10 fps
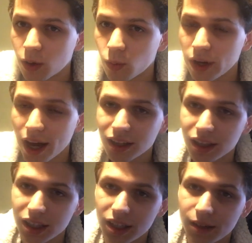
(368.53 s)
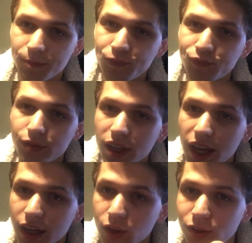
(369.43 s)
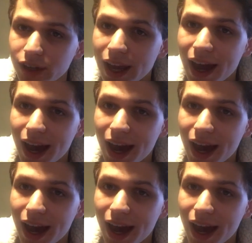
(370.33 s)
we actually can create